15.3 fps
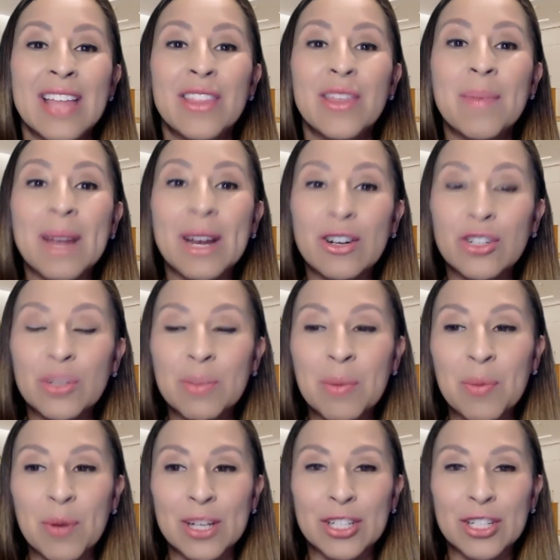the
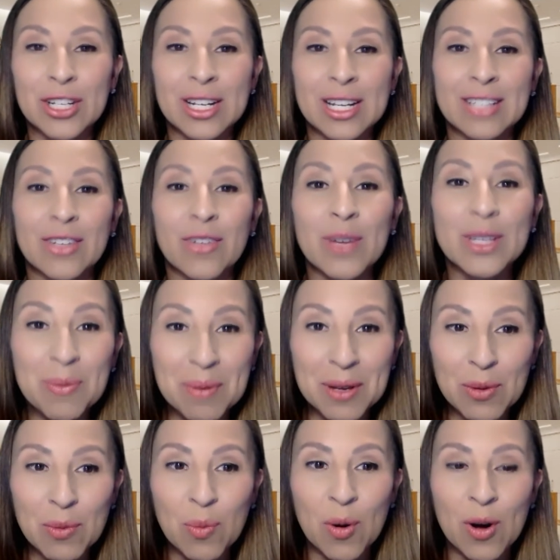microdermabrasion is going to
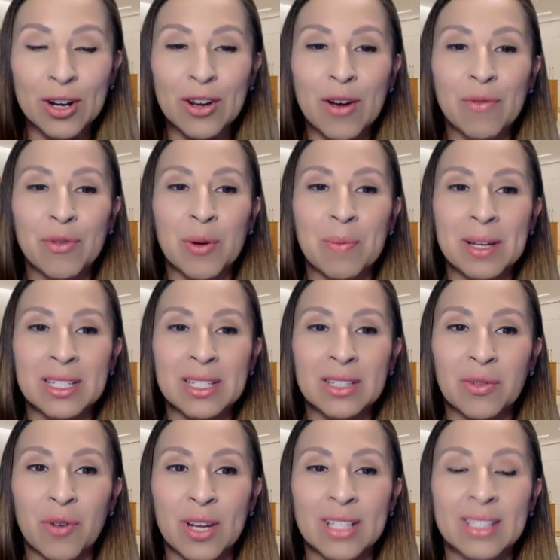be one of your
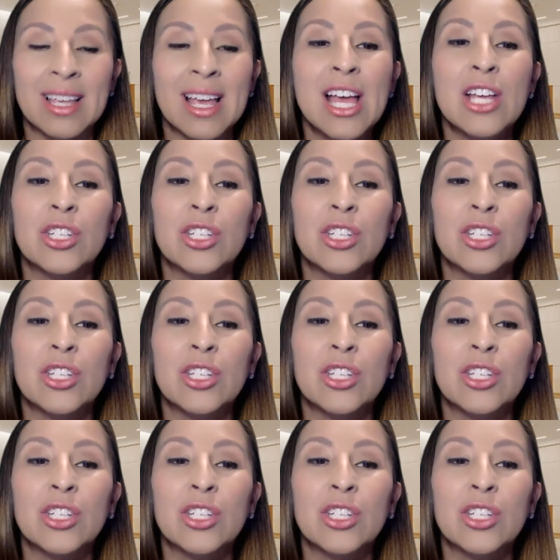best friends.